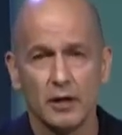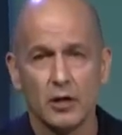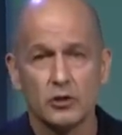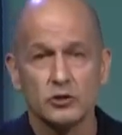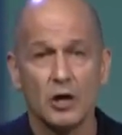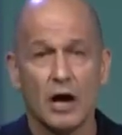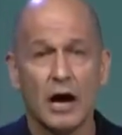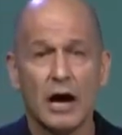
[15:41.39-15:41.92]

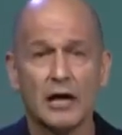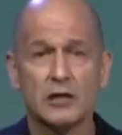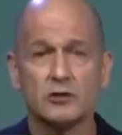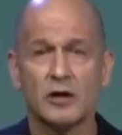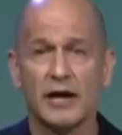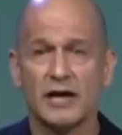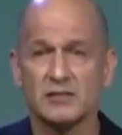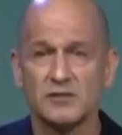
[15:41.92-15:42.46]
So
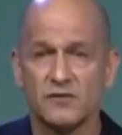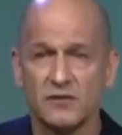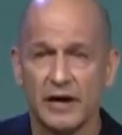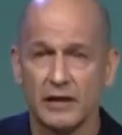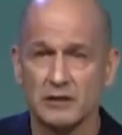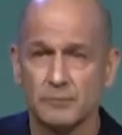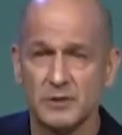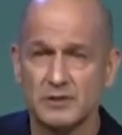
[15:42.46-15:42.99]
Andre, as a
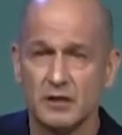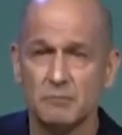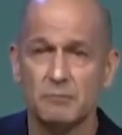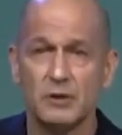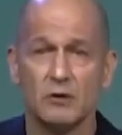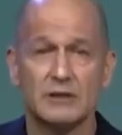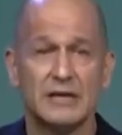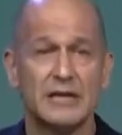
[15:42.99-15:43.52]
philanthropist, had
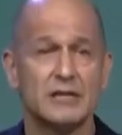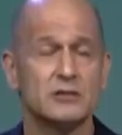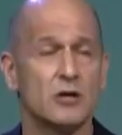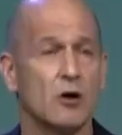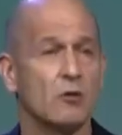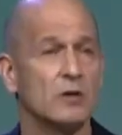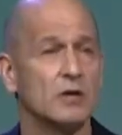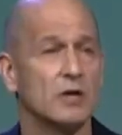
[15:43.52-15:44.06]
built his
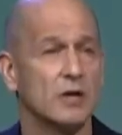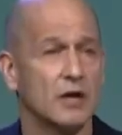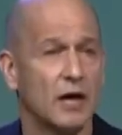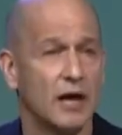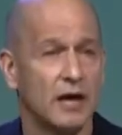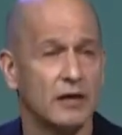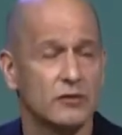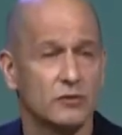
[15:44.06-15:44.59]
own
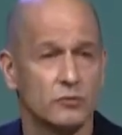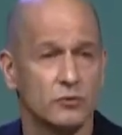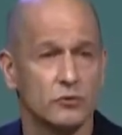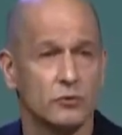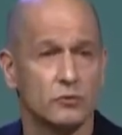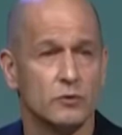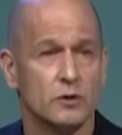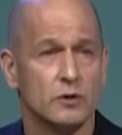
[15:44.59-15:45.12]
K
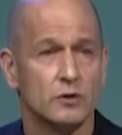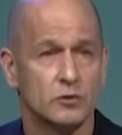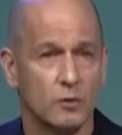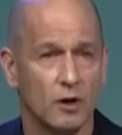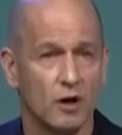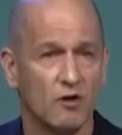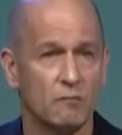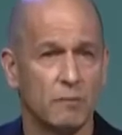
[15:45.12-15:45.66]
through
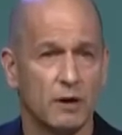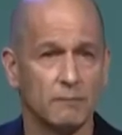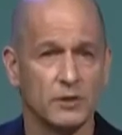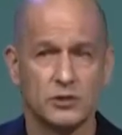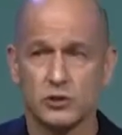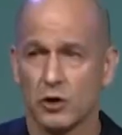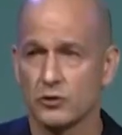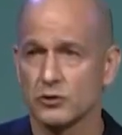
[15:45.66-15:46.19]
12 public
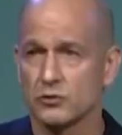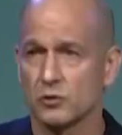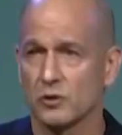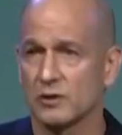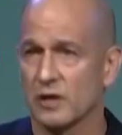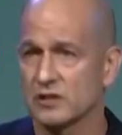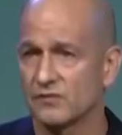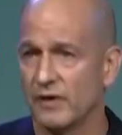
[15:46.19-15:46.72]
charter school in
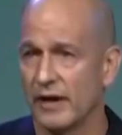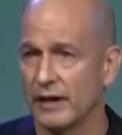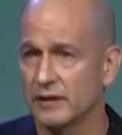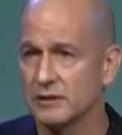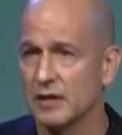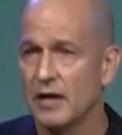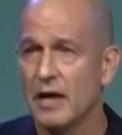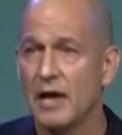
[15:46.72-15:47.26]
Las Vegas.